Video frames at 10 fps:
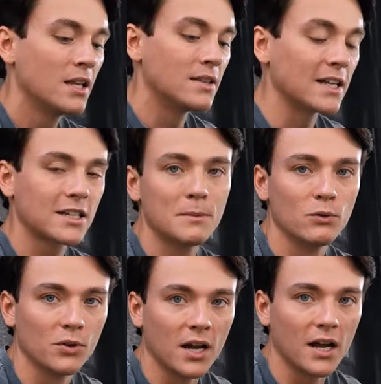that's gonna be
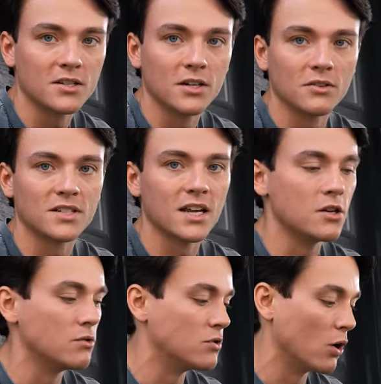really nice. You know, say
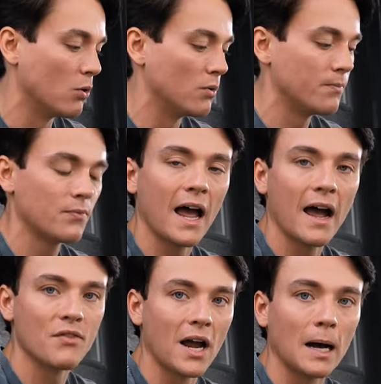you don't
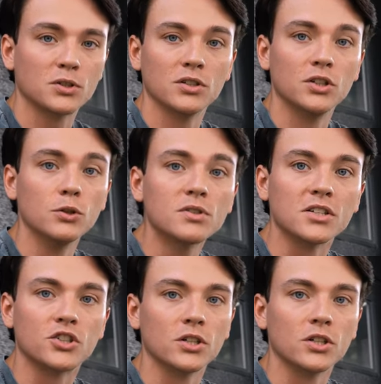have the option to use the